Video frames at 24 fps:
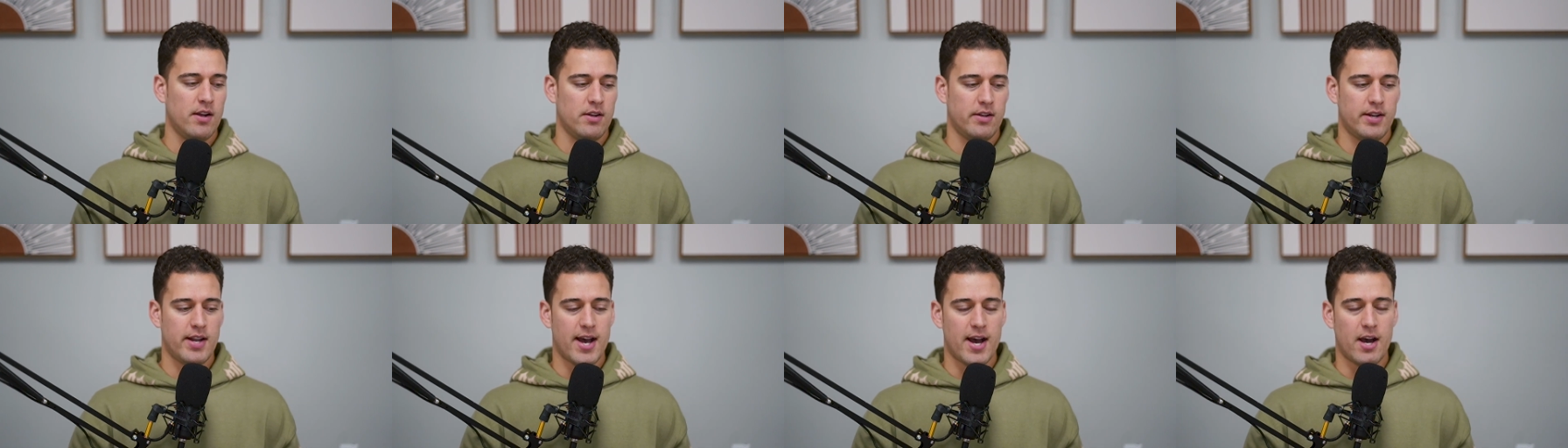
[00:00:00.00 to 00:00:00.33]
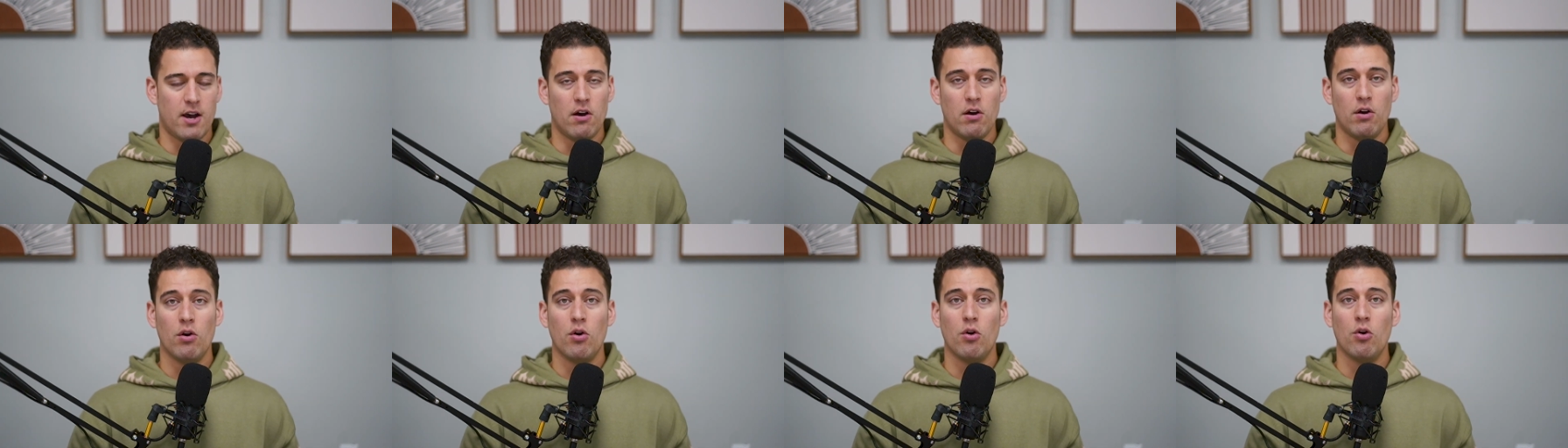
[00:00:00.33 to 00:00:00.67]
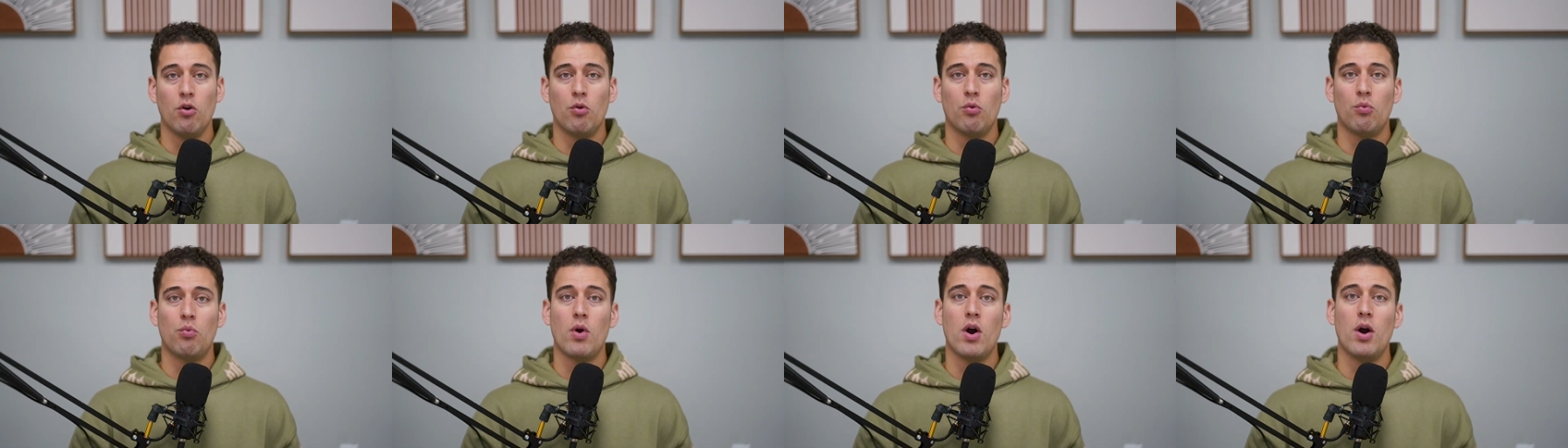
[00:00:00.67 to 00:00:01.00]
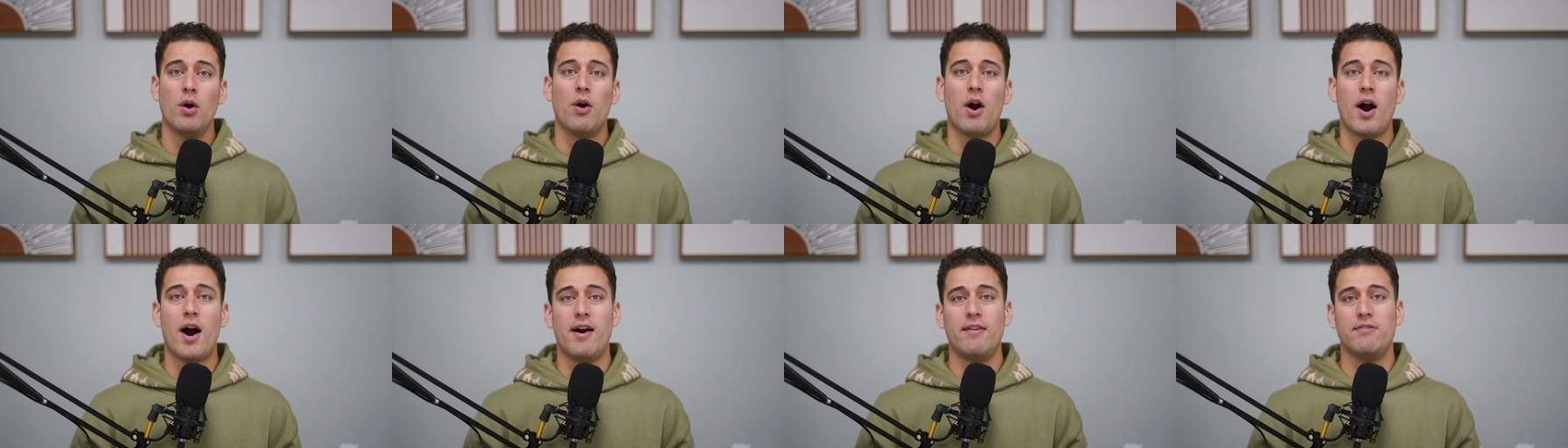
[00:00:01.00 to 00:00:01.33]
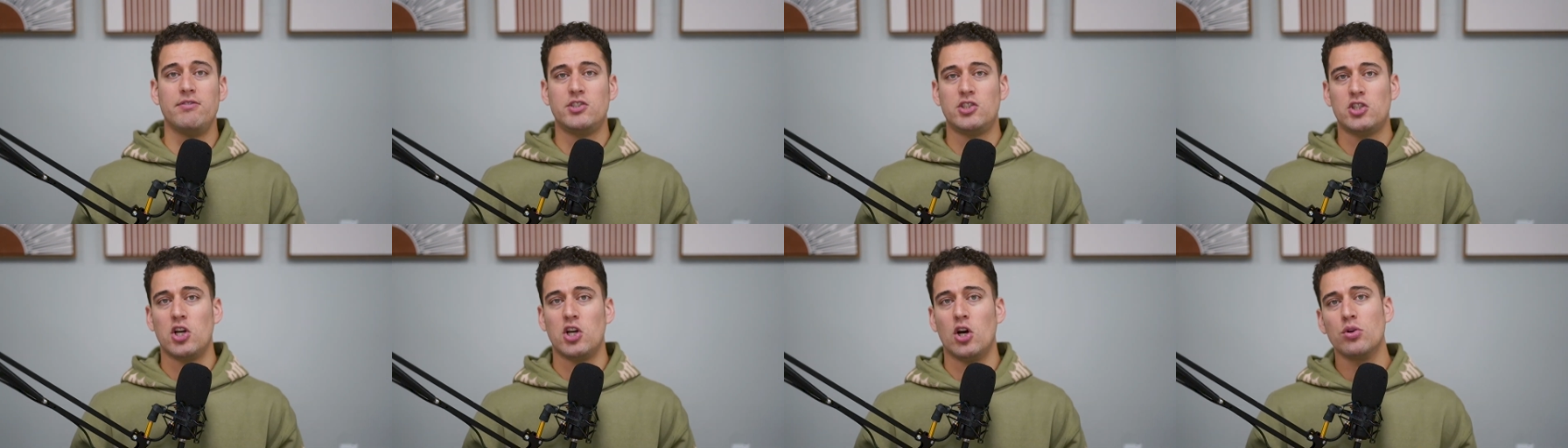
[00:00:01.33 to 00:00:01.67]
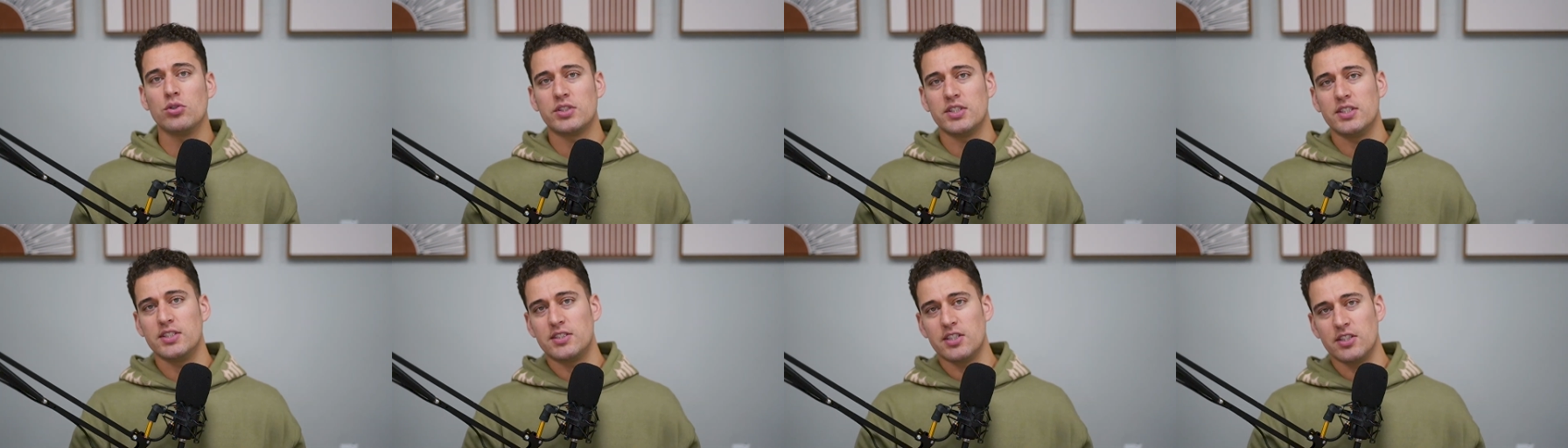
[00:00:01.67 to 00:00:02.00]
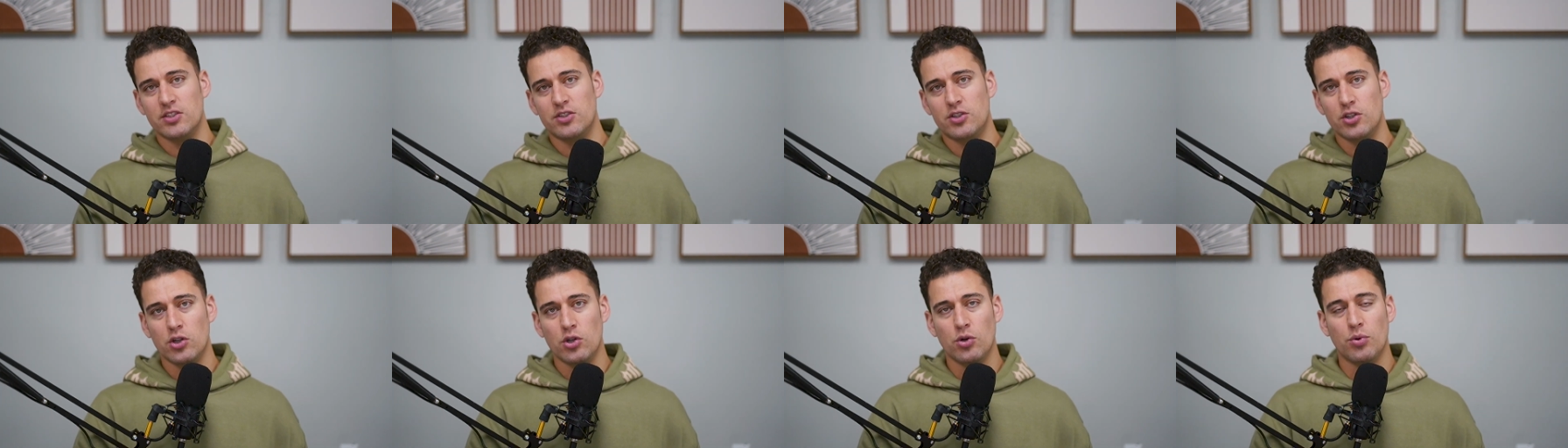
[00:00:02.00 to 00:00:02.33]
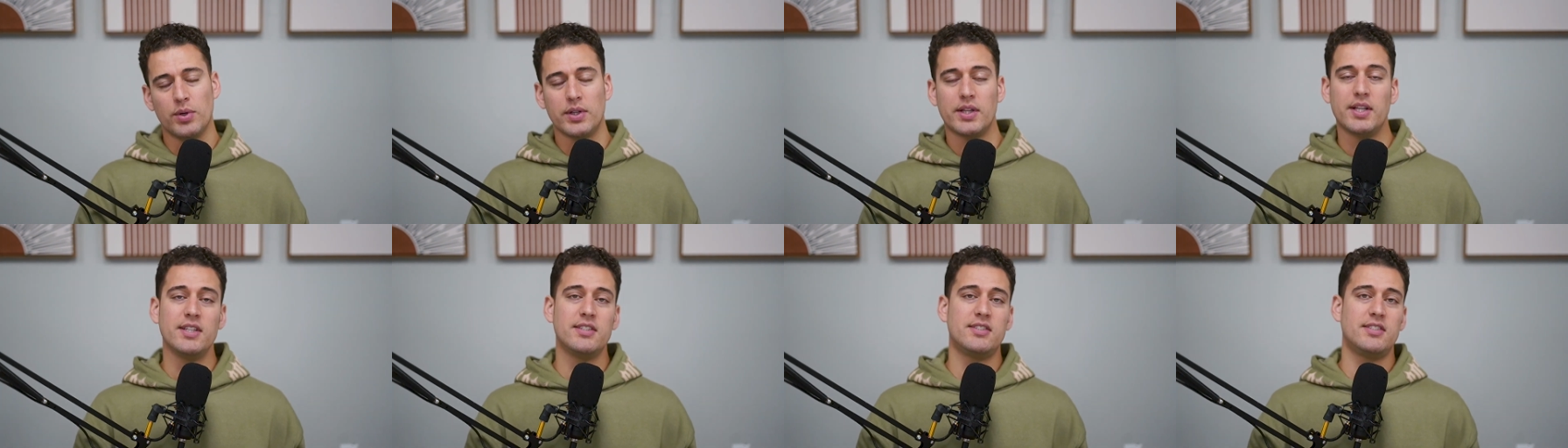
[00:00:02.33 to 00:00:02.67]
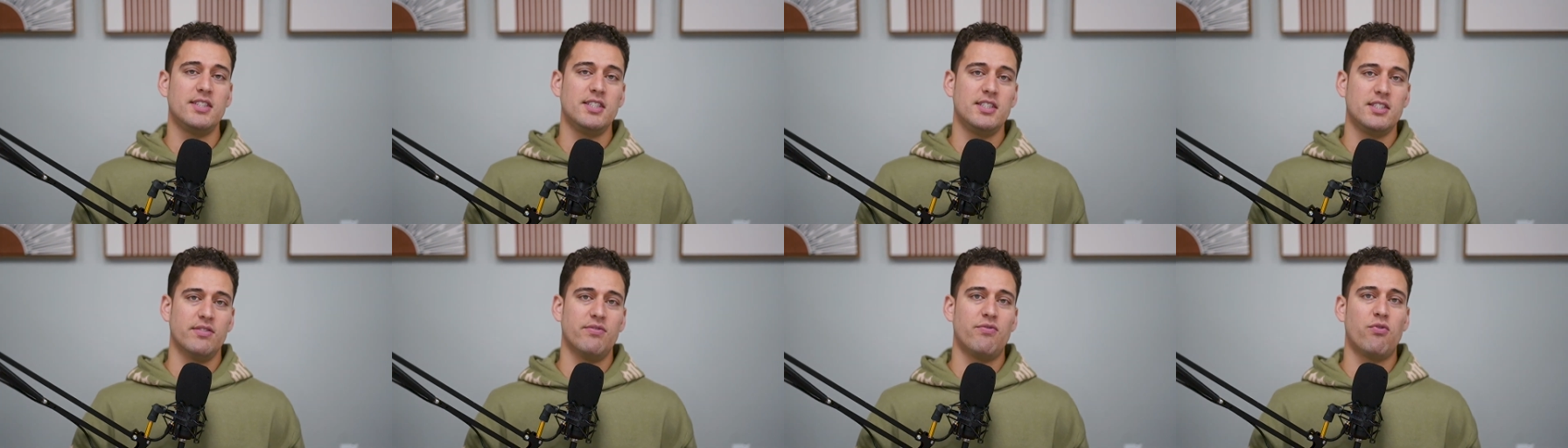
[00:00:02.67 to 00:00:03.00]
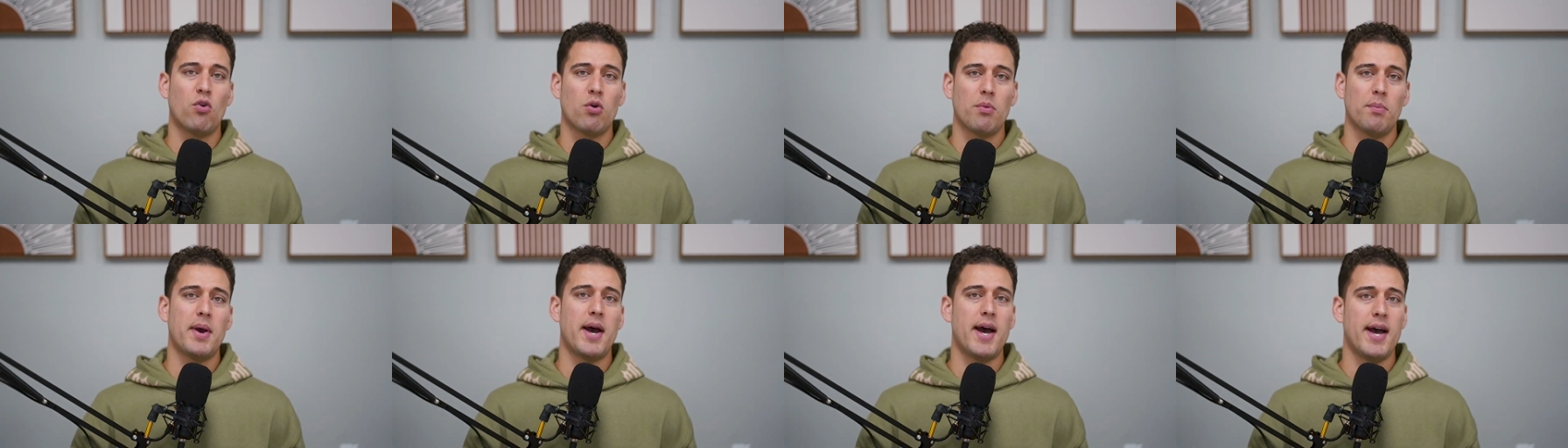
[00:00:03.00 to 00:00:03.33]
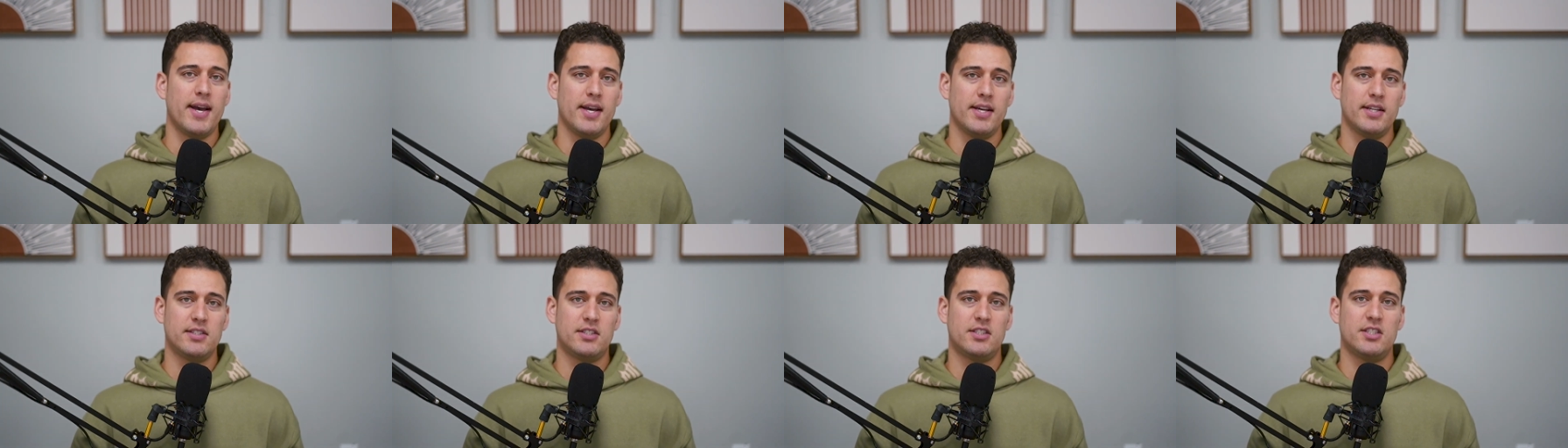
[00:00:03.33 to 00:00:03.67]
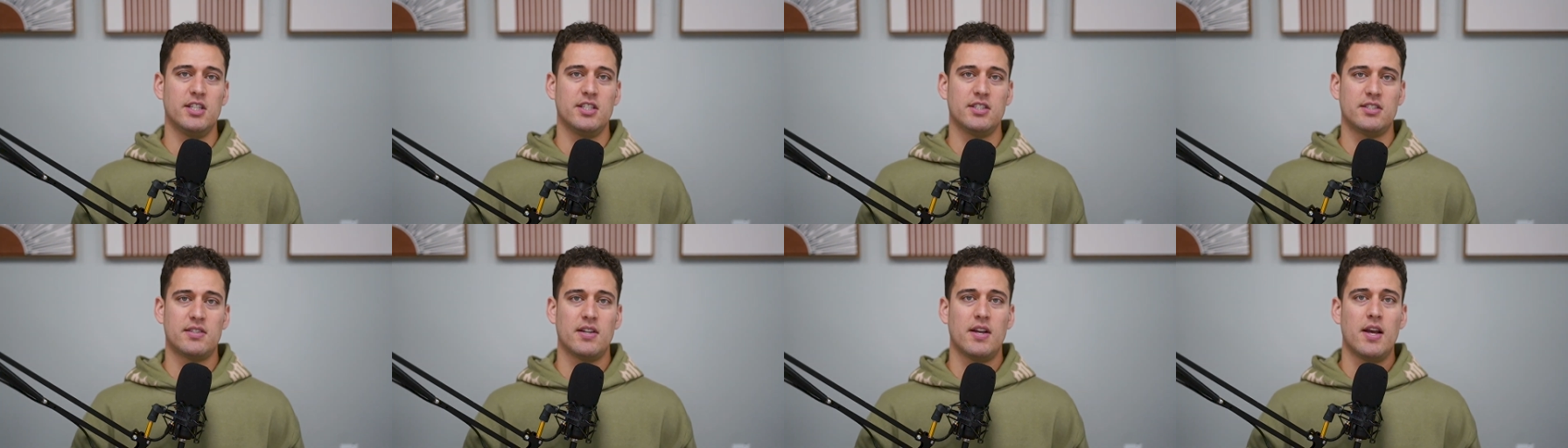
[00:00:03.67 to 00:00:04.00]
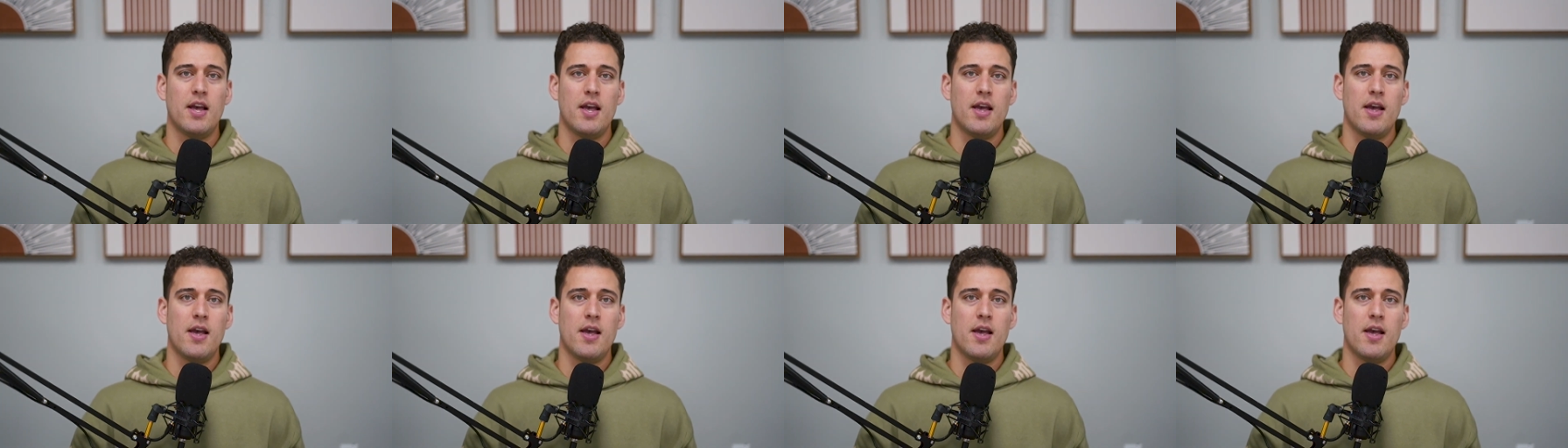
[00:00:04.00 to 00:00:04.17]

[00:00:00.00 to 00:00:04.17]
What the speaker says: Now, what I've chosen to do with this season format is just